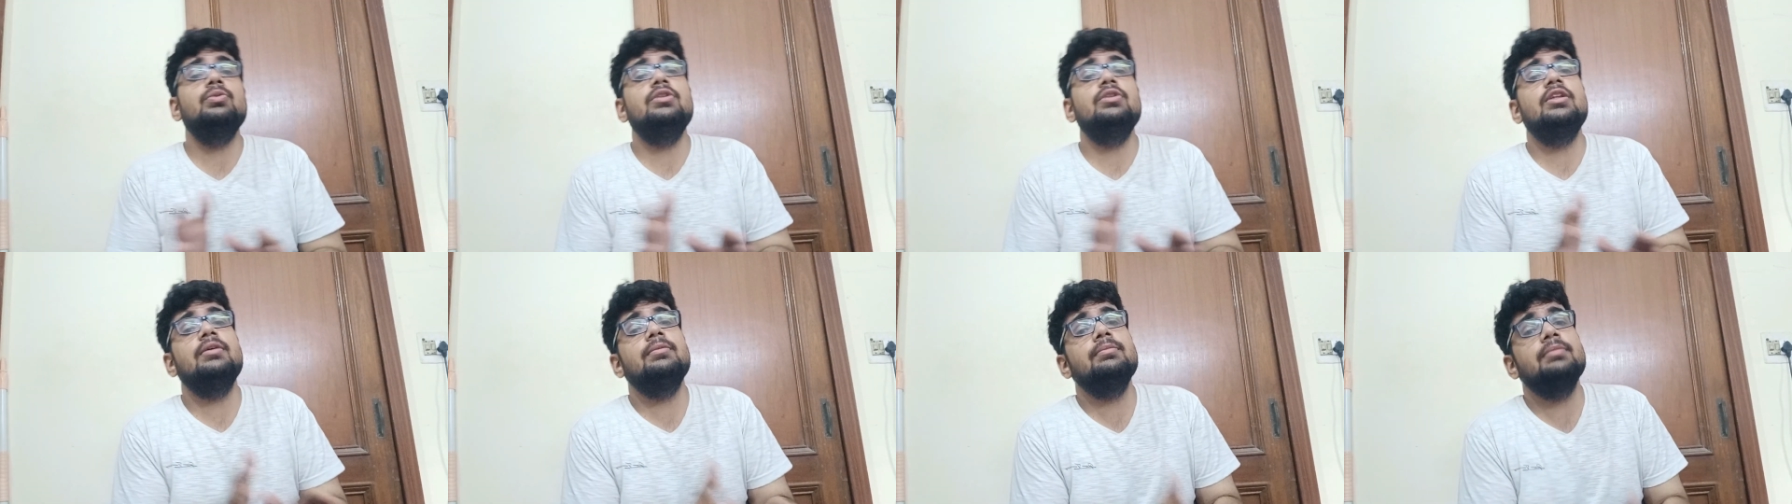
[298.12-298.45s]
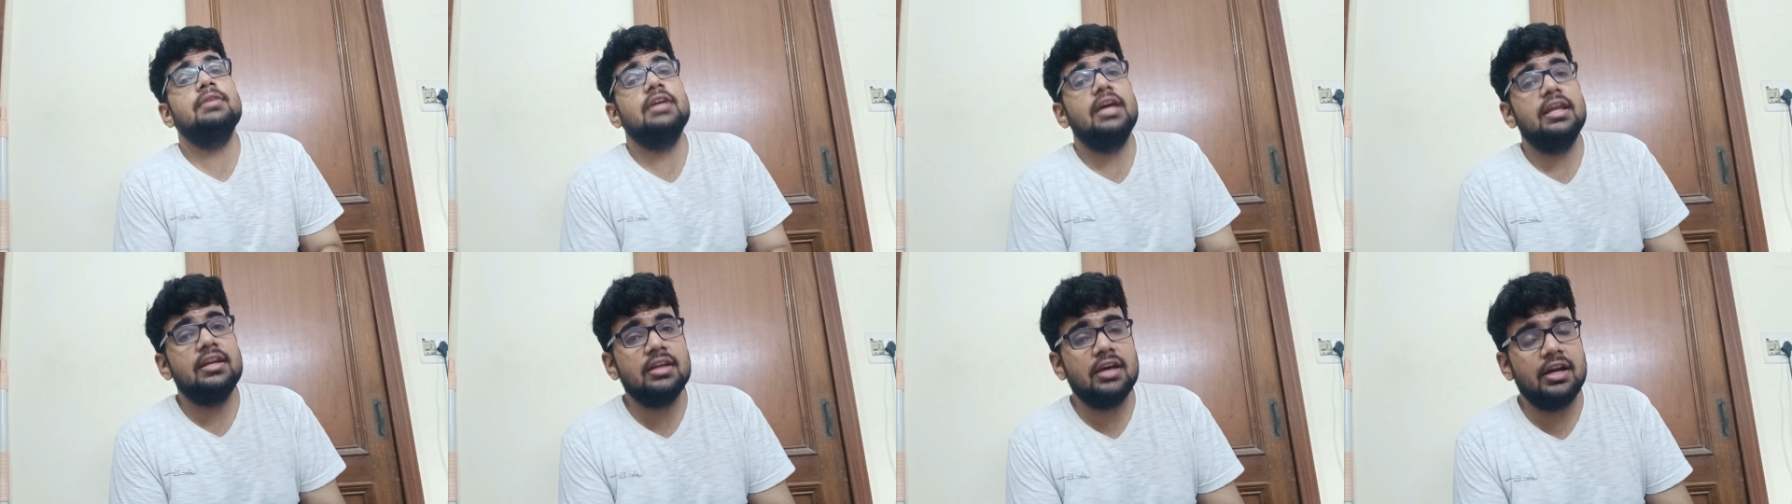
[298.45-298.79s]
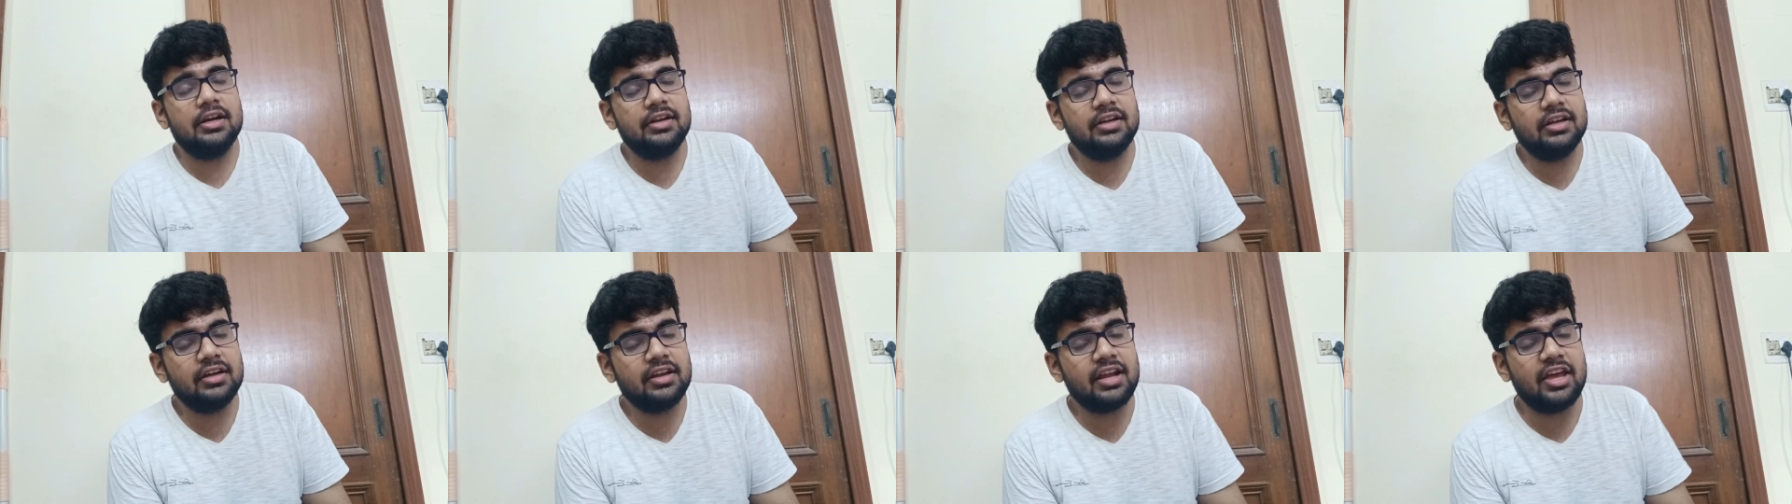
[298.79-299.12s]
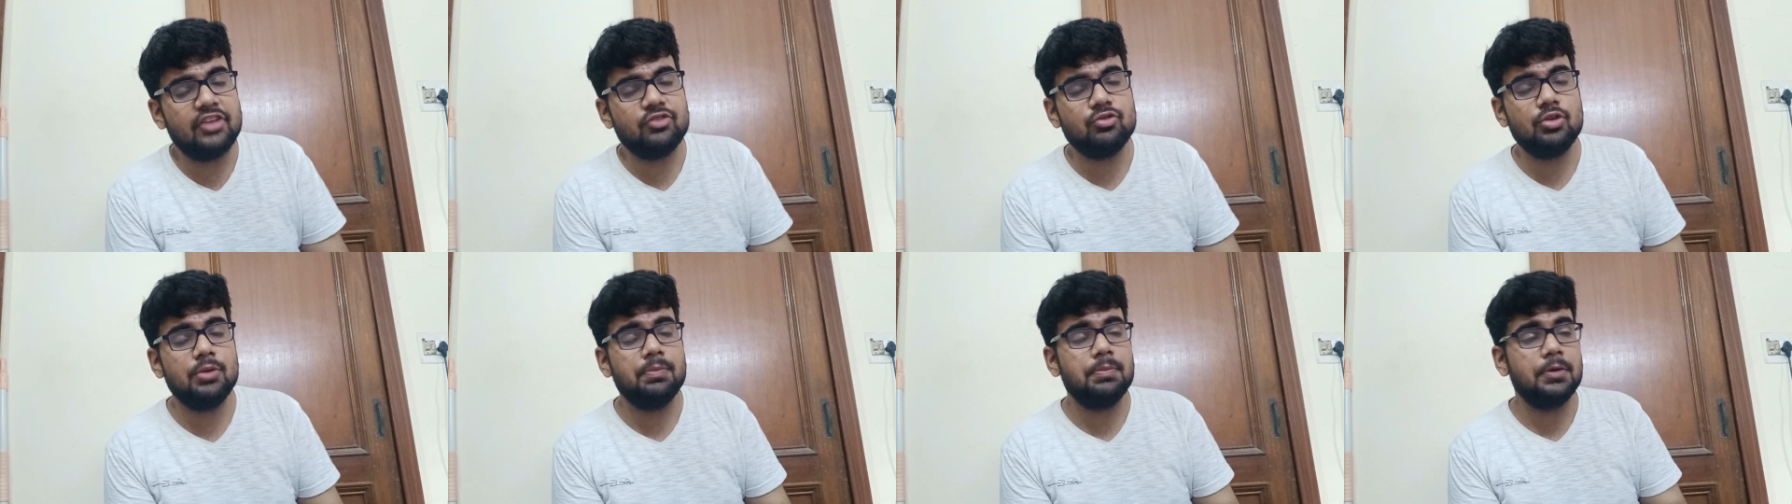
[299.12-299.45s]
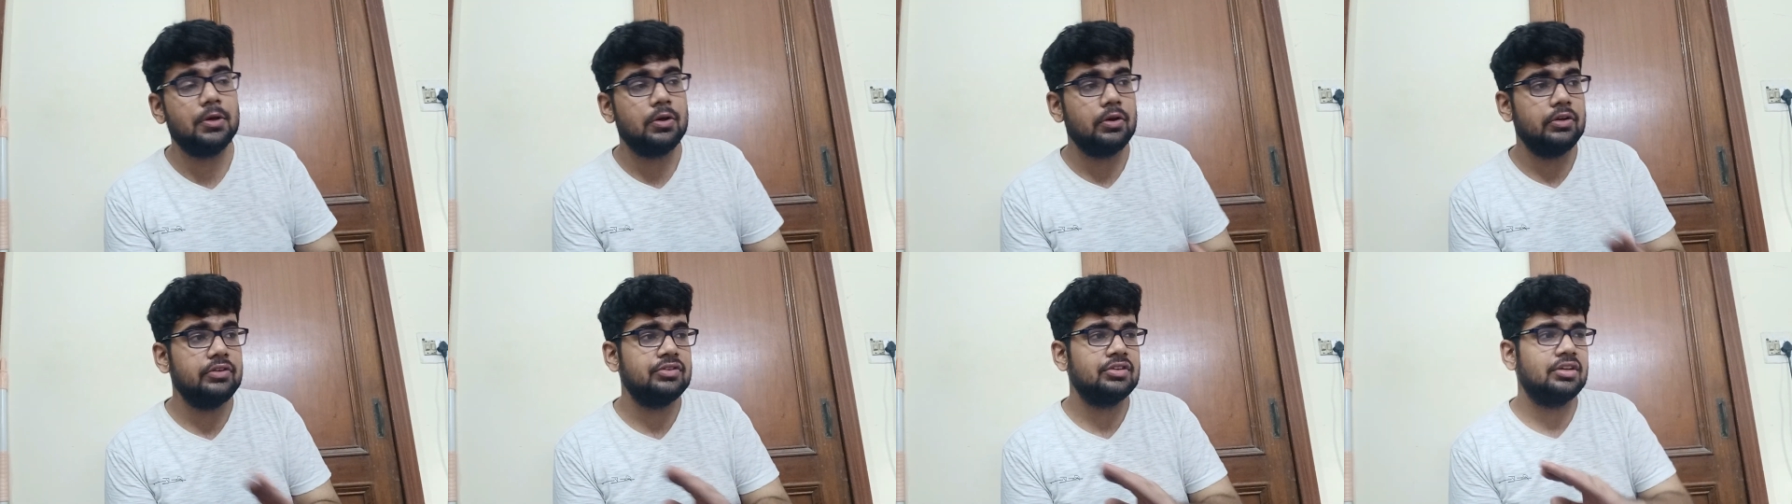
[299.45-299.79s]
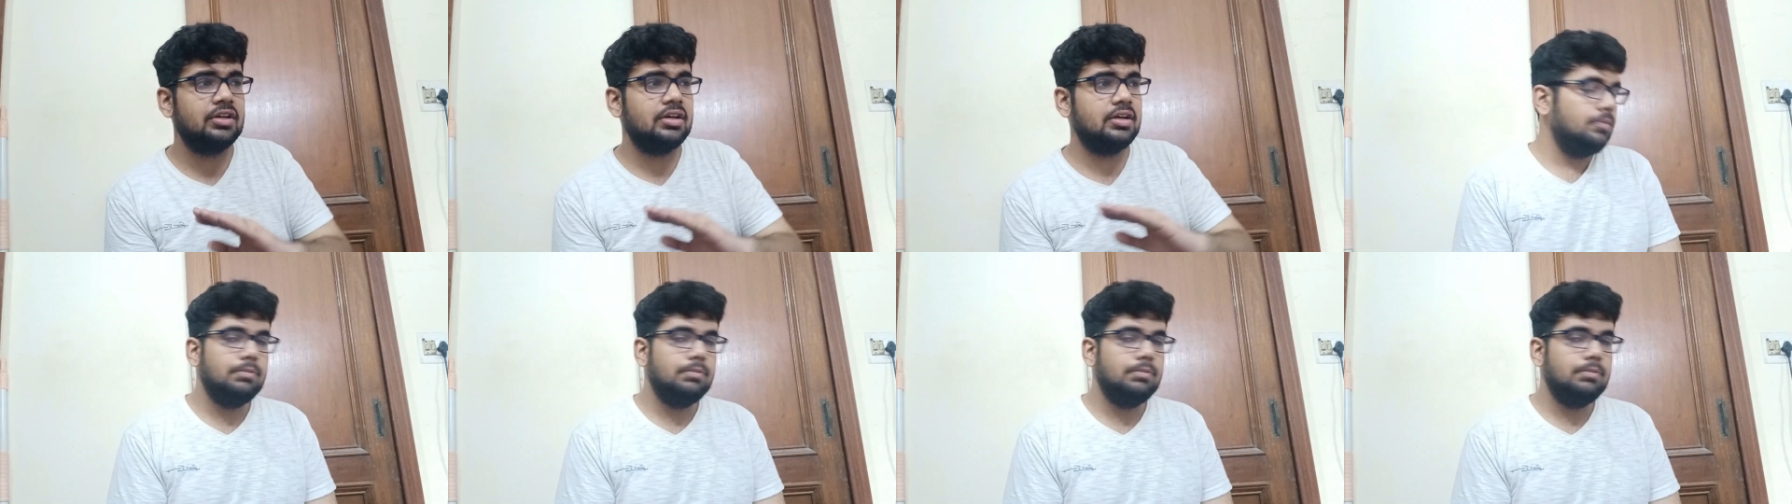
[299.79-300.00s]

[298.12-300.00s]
do them in undergraduate, because